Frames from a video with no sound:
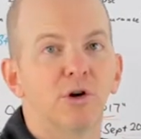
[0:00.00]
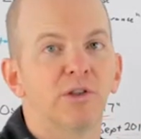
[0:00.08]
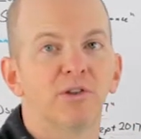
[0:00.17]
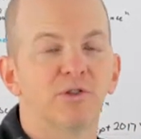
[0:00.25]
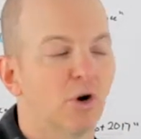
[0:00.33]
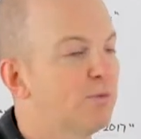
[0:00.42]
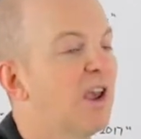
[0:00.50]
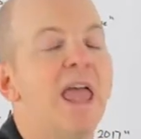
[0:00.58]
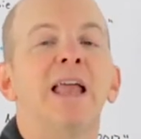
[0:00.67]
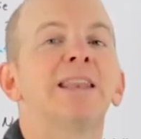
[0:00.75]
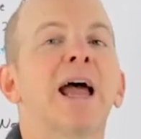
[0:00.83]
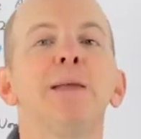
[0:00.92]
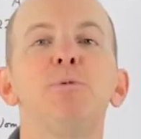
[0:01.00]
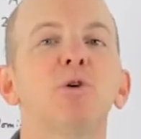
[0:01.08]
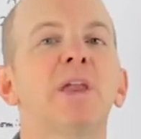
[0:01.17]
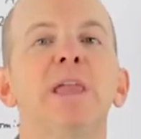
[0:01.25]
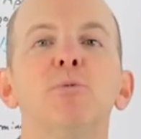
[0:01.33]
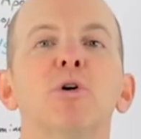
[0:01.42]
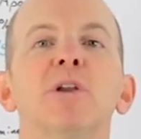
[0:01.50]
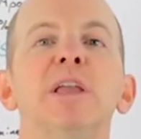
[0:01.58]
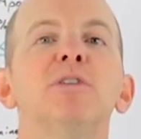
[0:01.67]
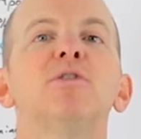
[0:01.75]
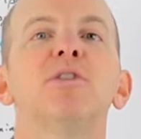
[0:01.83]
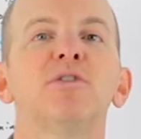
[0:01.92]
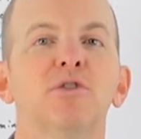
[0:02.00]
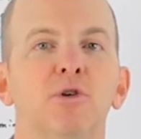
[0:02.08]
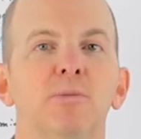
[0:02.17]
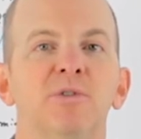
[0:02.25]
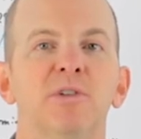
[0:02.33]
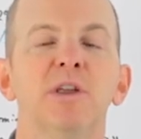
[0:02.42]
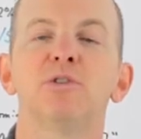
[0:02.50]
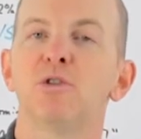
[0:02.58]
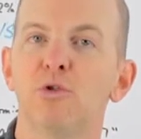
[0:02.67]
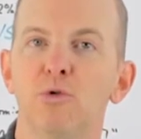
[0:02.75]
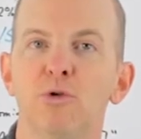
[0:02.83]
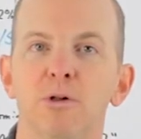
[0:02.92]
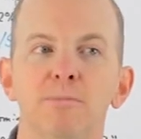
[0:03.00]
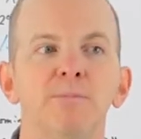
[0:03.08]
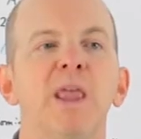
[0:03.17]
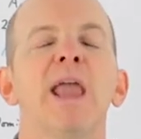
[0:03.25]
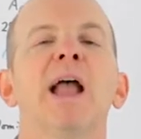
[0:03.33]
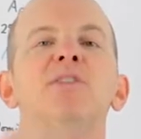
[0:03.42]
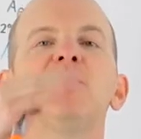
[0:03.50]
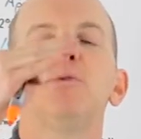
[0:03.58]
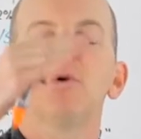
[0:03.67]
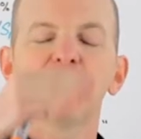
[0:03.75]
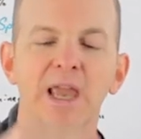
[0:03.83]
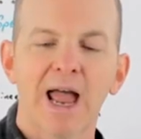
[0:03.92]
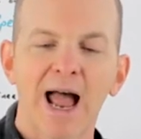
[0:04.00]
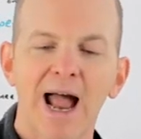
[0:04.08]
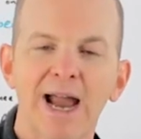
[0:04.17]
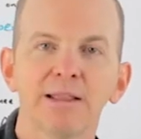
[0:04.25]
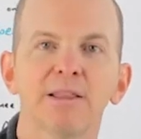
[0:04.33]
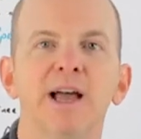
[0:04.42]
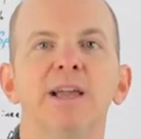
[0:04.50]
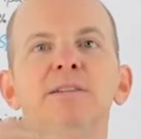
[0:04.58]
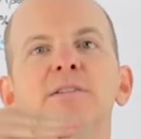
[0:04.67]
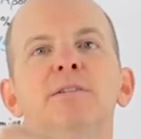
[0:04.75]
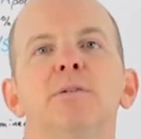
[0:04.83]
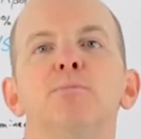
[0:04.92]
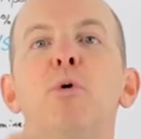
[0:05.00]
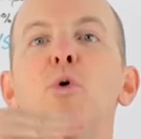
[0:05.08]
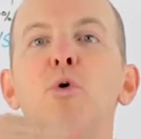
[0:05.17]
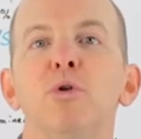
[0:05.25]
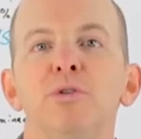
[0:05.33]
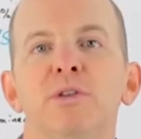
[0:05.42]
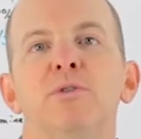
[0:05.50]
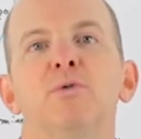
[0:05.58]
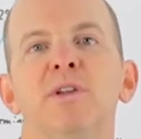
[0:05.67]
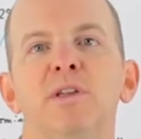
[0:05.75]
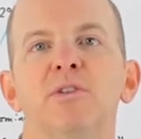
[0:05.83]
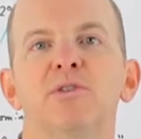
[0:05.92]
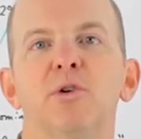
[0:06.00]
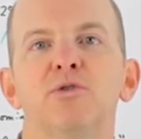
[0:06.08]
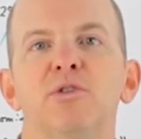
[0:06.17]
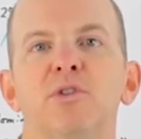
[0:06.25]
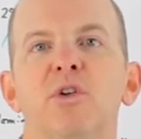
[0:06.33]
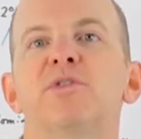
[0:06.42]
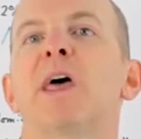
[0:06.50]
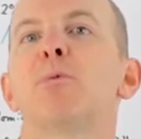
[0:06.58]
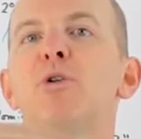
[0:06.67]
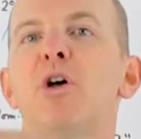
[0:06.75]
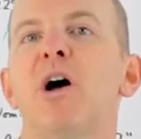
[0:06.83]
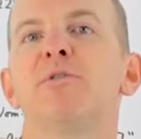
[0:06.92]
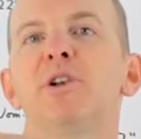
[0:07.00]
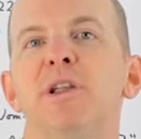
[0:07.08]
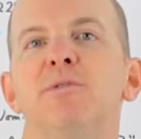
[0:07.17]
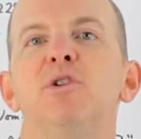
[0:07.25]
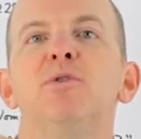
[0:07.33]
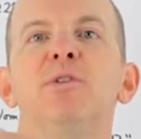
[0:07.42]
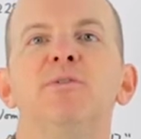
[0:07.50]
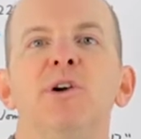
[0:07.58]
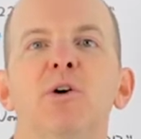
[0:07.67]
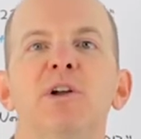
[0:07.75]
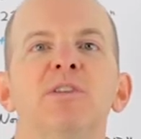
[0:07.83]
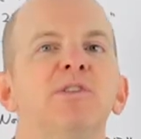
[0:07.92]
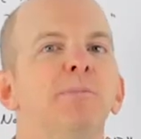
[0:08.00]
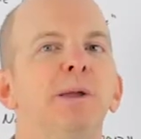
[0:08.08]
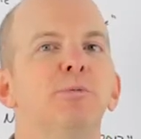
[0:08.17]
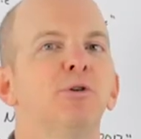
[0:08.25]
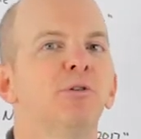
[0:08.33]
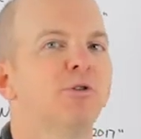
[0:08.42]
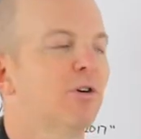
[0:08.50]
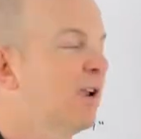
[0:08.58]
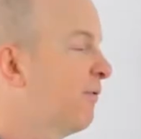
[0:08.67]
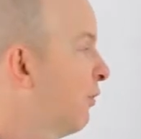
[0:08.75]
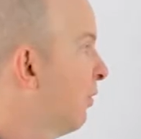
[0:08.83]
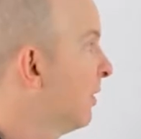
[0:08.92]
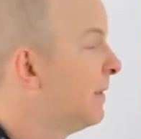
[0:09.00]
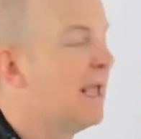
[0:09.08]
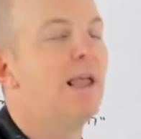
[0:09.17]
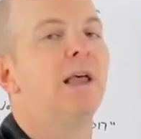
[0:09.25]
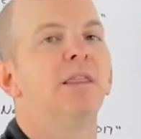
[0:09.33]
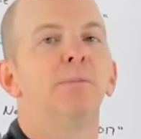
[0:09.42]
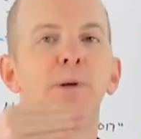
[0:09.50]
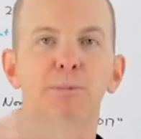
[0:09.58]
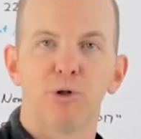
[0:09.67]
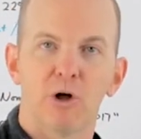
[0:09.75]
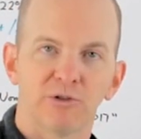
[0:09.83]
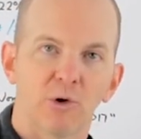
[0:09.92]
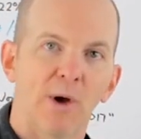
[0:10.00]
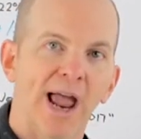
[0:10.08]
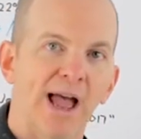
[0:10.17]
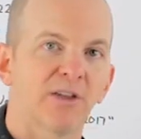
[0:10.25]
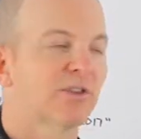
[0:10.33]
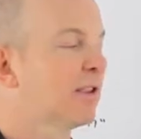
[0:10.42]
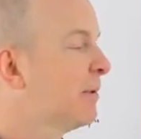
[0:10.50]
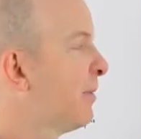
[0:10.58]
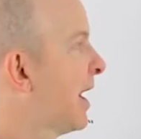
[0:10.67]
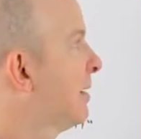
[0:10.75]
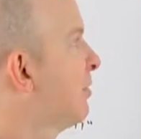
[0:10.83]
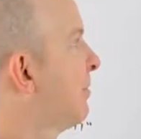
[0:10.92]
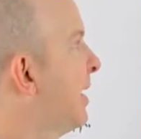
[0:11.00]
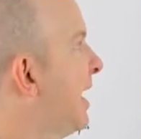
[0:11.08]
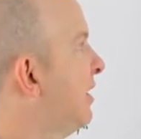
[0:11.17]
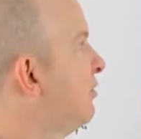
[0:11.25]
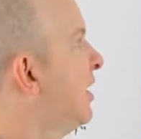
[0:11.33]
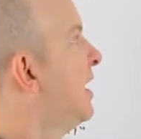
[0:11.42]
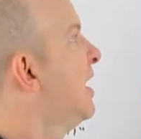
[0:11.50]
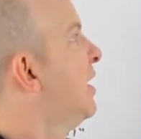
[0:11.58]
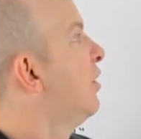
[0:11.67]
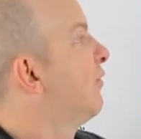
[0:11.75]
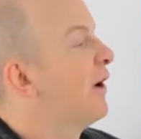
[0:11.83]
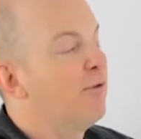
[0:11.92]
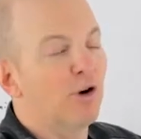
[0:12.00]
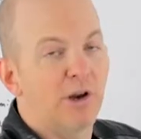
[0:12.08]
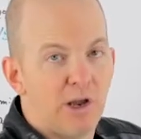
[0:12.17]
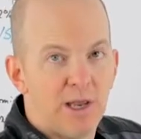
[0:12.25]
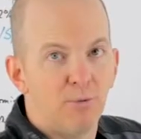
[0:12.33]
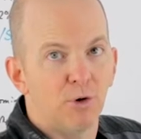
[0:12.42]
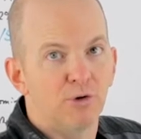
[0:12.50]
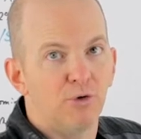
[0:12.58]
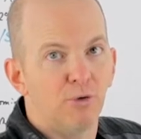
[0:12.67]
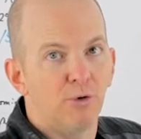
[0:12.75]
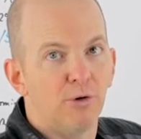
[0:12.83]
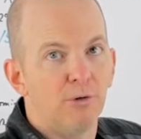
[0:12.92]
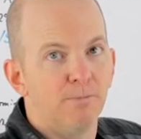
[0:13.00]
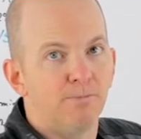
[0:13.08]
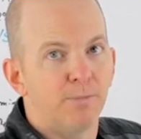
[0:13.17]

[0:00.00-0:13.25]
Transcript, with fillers: look in the SERPs, type your keyword into the SERPs, into Google, and see what they highlight bold in the, in the search results. That will often give you the variance that people are looking for. That people also ask at the bottom of the page, your favorite keyword tool,